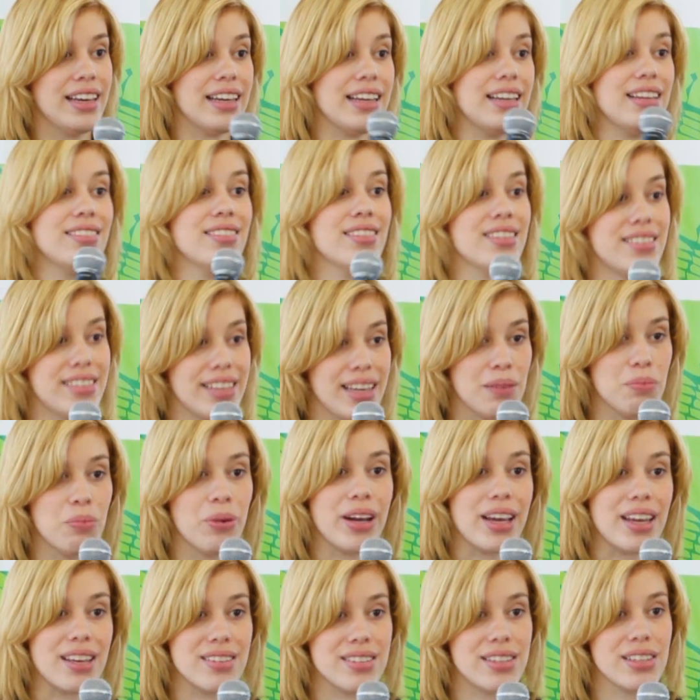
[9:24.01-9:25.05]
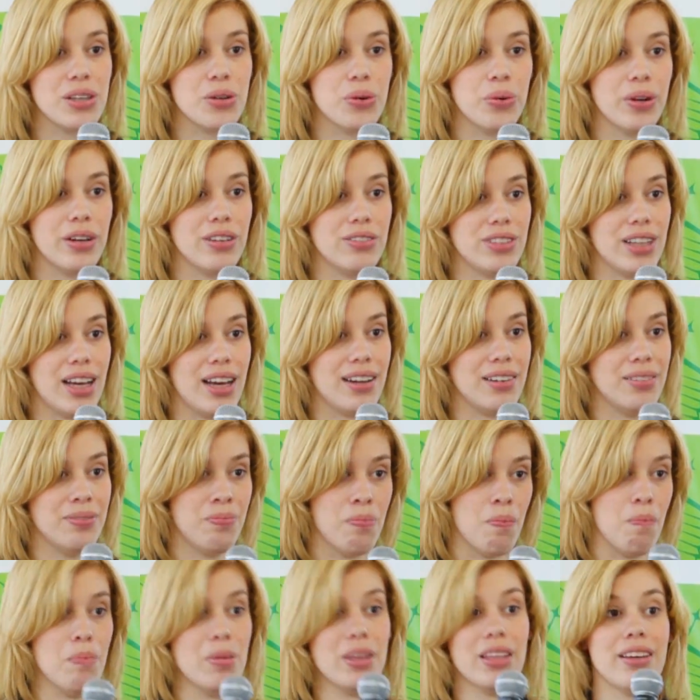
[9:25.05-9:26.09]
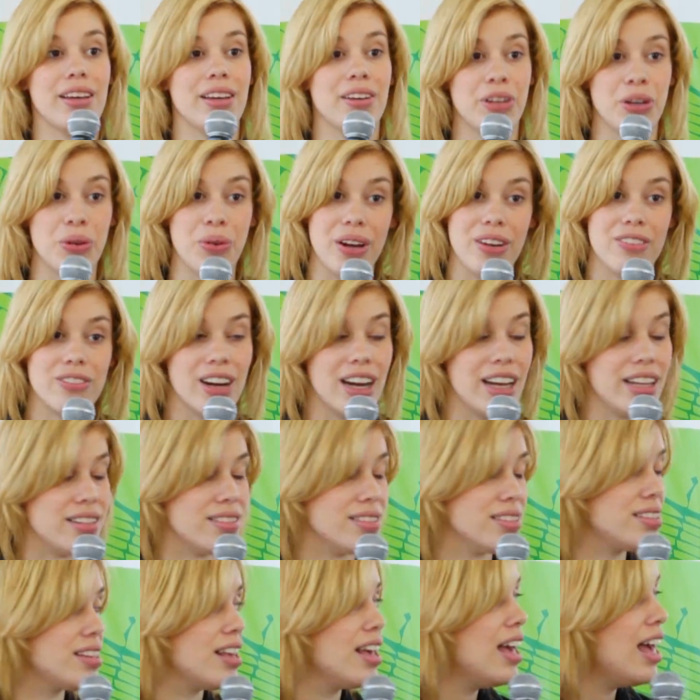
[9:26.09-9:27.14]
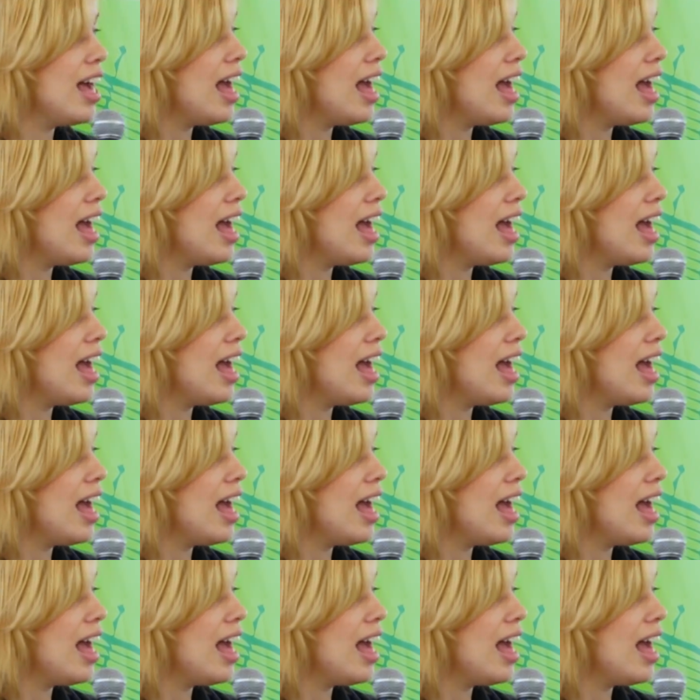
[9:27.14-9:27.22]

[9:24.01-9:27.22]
in the same ways that you would have done million unit runs.